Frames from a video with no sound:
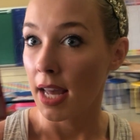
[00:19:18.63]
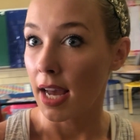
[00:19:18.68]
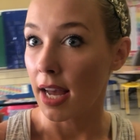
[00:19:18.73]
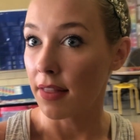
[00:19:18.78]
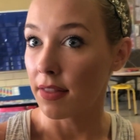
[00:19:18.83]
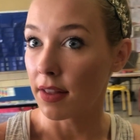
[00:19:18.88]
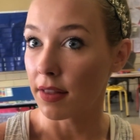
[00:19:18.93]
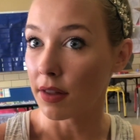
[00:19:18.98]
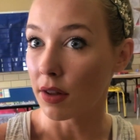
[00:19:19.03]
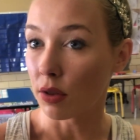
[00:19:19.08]

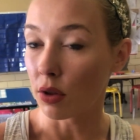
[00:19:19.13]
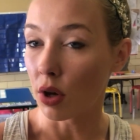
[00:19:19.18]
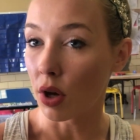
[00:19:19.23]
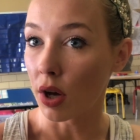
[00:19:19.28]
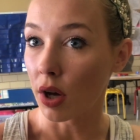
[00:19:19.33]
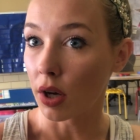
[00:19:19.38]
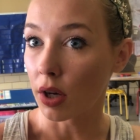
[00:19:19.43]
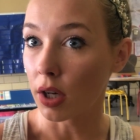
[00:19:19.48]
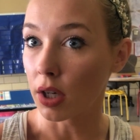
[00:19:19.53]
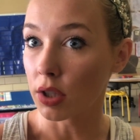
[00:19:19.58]
And then the
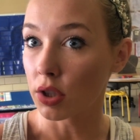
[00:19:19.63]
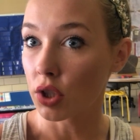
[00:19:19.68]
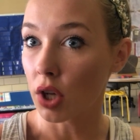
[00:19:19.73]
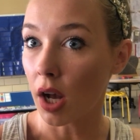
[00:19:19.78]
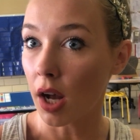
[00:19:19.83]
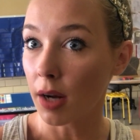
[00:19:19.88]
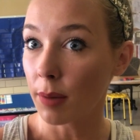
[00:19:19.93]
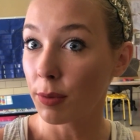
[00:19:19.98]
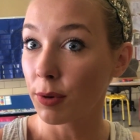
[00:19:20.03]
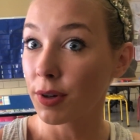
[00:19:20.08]
long
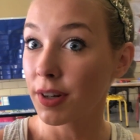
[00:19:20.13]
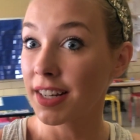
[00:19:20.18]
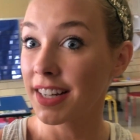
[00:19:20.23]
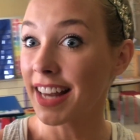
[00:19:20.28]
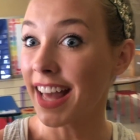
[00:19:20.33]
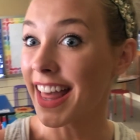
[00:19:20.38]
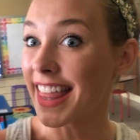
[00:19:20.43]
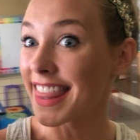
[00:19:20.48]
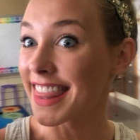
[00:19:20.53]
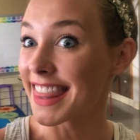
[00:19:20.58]

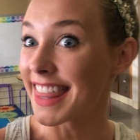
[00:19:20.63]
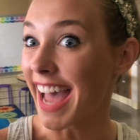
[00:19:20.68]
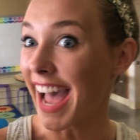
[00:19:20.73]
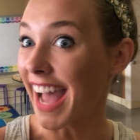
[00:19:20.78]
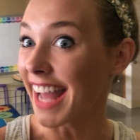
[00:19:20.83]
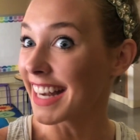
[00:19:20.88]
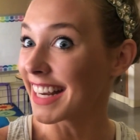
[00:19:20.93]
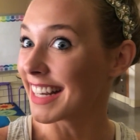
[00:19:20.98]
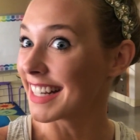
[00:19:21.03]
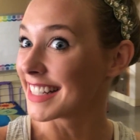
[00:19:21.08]
chalkboard,
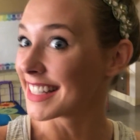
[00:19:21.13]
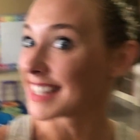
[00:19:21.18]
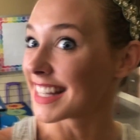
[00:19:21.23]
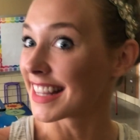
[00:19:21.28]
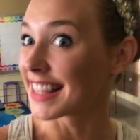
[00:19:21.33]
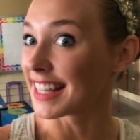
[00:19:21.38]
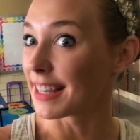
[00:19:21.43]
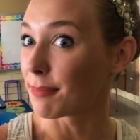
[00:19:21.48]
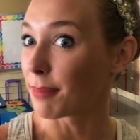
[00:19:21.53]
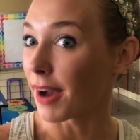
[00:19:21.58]
that is
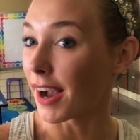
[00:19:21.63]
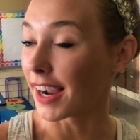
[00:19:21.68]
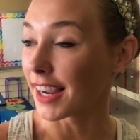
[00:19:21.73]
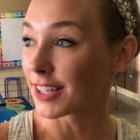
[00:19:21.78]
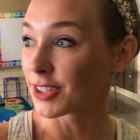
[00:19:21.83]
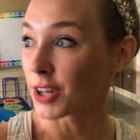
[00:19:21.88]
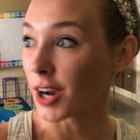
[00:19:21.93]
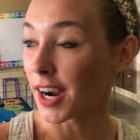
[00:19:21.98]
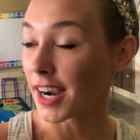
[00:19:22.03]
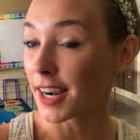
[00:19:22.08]
the
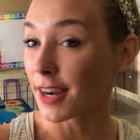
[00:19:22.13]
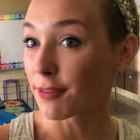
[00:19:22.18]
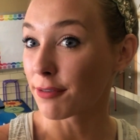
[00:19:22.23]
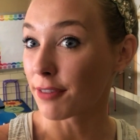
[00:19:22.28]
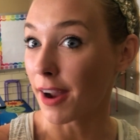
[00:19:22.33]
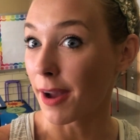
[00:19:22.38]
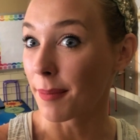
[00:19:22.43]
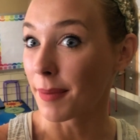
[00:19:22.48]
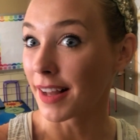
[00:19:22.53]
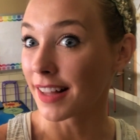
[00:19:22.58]
pocket chart
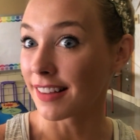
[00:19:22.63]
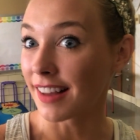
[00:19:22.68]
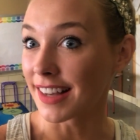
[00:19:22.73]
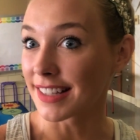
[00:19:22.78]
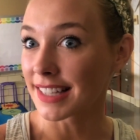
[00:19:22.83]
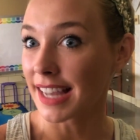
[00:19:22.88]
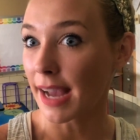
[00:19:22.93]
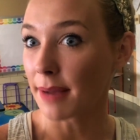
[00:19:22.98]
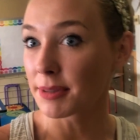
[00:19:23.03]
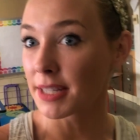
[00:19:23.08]
from
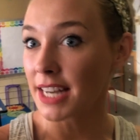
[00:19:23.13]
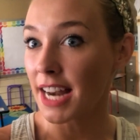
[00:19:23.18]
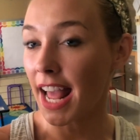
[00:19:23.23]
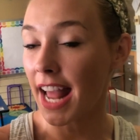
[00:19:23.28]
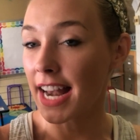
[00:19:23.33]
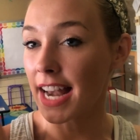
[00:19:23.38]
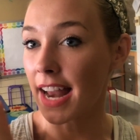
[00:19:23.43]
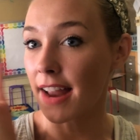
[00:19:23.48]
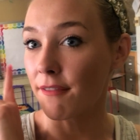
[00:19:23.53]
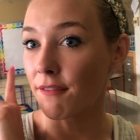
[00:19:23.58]
Class Captain,
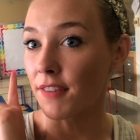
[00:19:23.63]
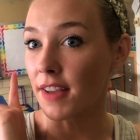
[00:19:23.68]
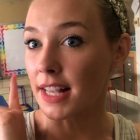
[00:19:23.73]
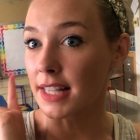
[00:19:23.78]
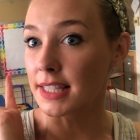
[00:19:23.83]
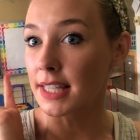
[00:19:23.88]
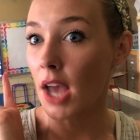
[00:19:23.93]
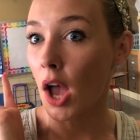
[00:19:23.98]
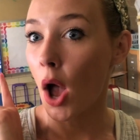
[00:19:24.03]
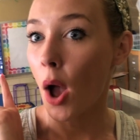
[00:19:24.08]
and it
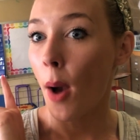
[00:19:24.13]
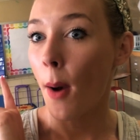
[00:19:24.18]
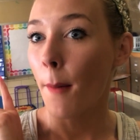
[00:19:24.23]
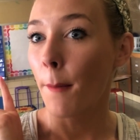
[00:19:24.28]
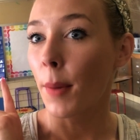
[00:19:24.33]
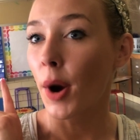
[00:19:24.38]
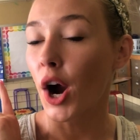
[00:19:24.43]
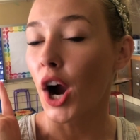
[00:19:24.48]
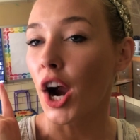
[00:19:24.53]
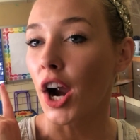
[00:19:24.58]
fits
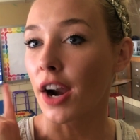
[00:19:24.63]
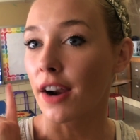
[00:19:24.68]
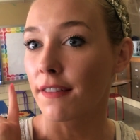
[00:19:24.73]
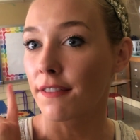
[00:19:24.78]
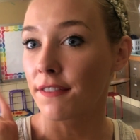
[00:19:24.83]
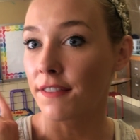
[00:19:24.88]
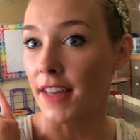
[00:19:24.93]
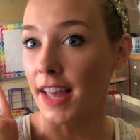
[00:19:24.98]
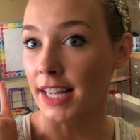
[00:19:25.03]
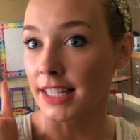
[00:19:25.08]

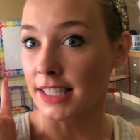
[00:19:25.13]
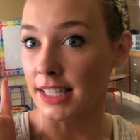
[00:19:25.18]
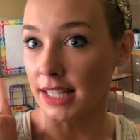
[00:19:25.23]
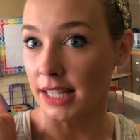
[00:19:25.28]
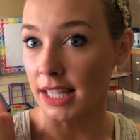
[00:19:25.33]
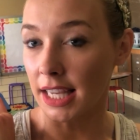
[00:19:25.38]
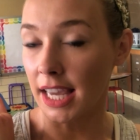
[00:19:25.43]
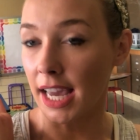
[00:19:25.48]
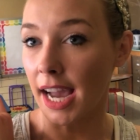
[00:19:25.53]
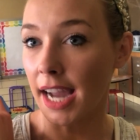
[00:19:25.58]

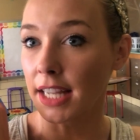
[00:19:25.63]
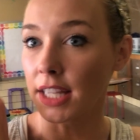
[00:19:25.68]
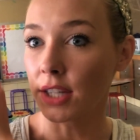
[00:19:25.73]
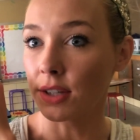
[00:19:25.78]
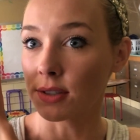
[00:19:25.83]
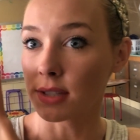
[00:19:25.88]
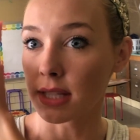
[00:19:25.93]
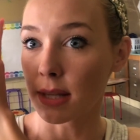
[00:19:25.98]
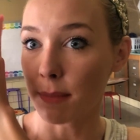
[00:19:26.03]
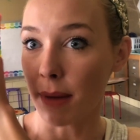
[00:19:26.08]
perfectly. I
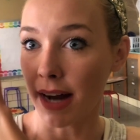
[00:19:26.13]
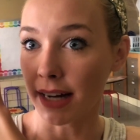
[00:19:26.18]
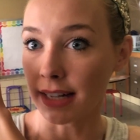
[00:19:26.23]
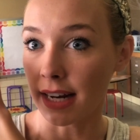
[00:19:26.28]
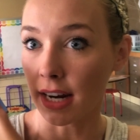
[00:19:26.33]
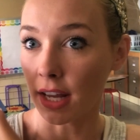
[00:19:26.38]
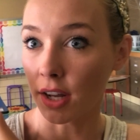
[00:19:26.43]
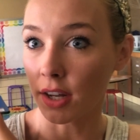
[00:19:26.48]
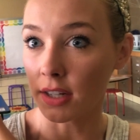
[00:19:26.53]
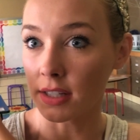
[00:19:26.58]
use the
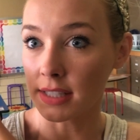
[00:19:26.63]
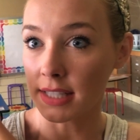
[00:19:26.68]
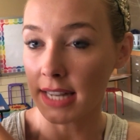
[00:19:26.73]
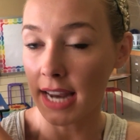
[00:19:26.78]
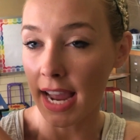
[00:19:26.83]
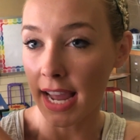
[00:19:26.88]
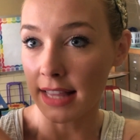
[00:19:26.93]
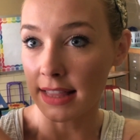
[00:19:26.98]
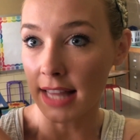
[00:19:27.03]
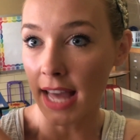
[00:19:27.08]
magnetic hooks to
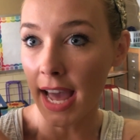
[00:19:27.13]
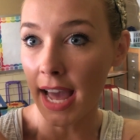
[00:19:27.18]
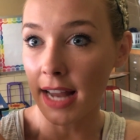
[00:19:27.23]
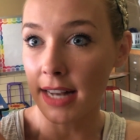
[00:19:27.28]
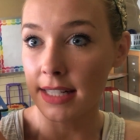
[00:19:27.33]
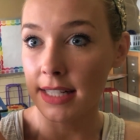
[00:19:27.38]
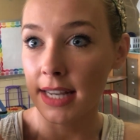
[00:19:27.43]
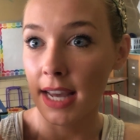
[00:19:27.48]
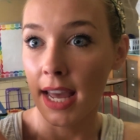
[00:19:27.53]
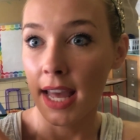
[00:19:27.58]
hang
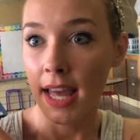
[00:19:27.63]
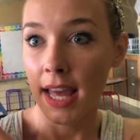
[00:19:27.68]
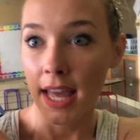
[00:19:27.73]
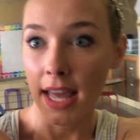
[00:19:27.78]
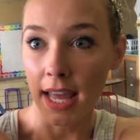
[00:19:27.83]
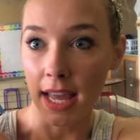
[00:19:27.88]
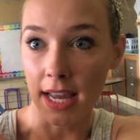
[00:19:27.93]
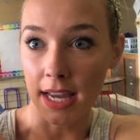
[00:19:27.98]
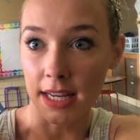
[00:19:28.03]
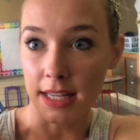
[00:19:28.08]
that,
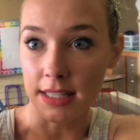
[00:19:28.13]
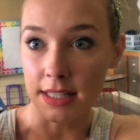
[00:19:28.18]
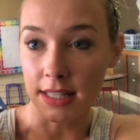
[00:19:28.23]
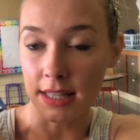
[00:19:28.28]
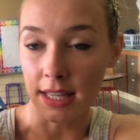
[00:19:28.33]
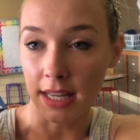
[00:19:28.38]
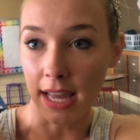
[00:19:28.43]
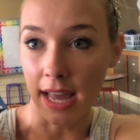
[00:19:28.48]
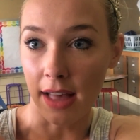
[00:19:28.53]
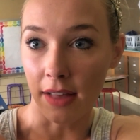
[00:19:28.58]
and
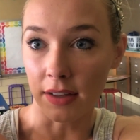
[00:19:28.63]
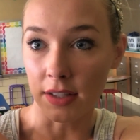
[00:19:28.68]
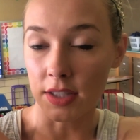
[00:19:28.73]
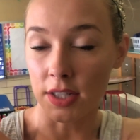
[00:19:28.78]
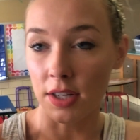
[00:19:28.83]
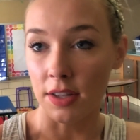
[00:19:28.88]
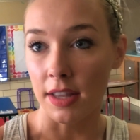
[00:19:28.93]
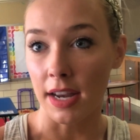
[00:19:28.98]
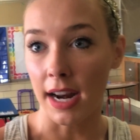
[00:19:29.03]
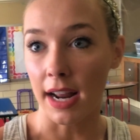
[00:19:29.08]
the
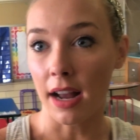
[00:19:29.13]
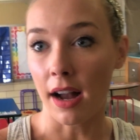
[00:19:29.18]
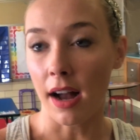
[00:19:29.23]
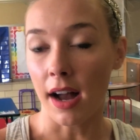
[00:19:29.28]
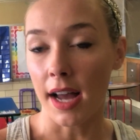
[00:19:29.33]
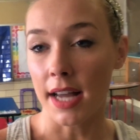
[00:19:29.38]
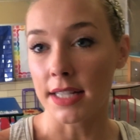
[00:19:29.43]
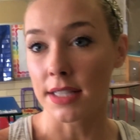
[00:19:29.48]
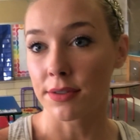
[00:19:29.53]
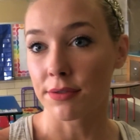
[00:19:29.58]
calendar that I
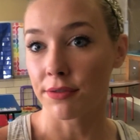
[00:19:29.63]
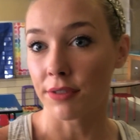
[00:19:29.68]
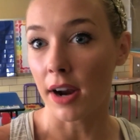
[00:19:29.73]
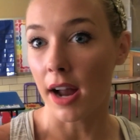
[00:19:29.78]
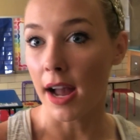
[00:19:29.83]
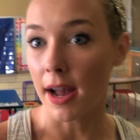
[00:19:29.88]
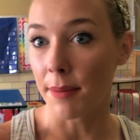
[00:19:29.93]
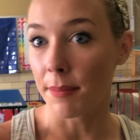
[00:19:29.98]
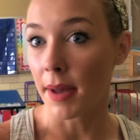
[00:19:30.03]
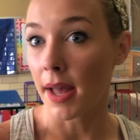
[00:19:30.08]
got
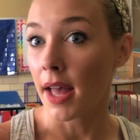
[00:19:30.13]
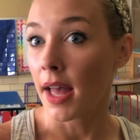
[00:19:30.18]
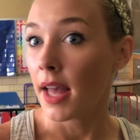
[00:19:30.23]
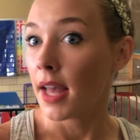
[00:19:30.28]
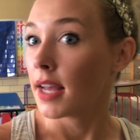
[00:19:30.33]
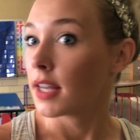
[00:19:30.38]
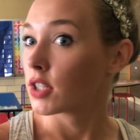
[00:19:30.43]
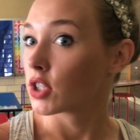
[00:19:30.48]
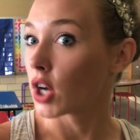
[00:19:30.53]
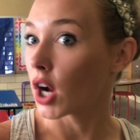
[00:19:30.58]
from
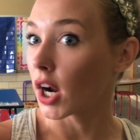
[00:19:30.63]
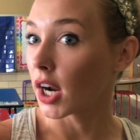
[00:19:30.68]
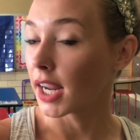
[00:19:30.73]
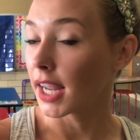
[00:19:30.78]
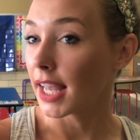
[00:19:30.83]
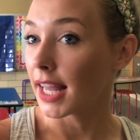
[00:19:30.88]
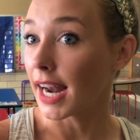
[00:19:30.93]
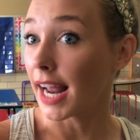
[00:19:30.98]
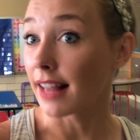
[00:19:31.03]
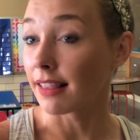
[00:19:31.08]

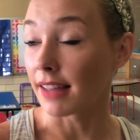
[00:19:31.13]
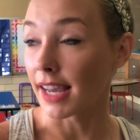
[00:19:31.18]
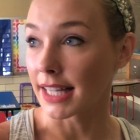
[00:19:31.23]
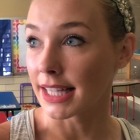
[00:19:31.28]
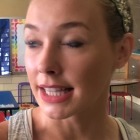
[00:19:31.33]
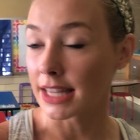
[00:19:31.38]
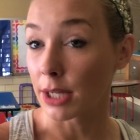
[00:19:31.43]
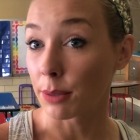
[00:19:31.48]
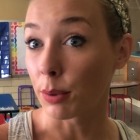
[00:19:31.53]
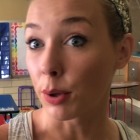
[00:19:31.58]
Target. I like
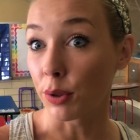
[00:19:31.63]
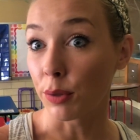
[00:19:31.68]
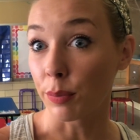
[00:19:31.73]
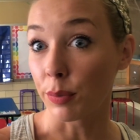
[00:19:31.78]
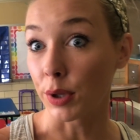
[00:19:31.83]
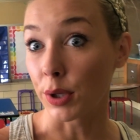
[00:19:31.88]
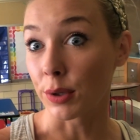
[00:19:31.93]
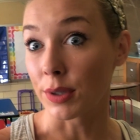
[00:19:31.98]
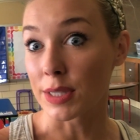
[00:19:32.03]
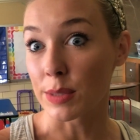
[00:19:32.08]
that they're both
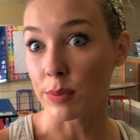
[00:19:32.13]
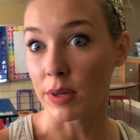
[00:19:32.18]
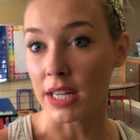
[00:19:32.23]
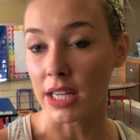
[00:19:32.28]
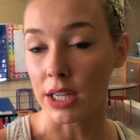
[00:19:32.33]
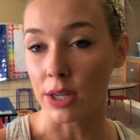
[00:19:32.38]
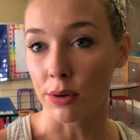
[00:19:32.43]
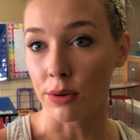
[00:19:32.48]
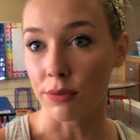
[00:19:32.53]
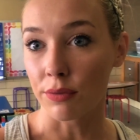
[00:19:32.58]
blue, it's pretty
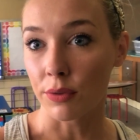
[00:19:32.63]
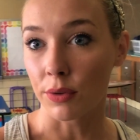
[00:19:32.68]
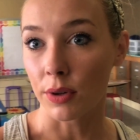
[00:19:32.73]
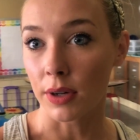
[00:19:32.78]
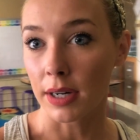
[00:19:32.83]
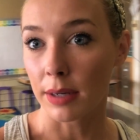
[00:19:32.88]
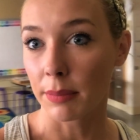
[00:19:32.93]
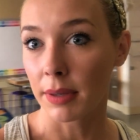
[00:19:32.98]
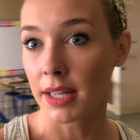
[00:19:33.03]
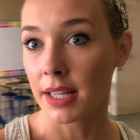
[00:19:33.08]

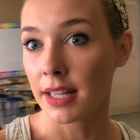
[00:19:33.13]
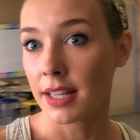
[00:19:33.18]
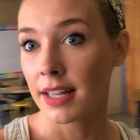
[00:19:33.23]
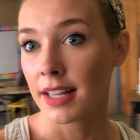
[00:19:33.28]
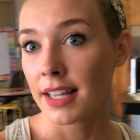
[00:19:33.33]
uniform.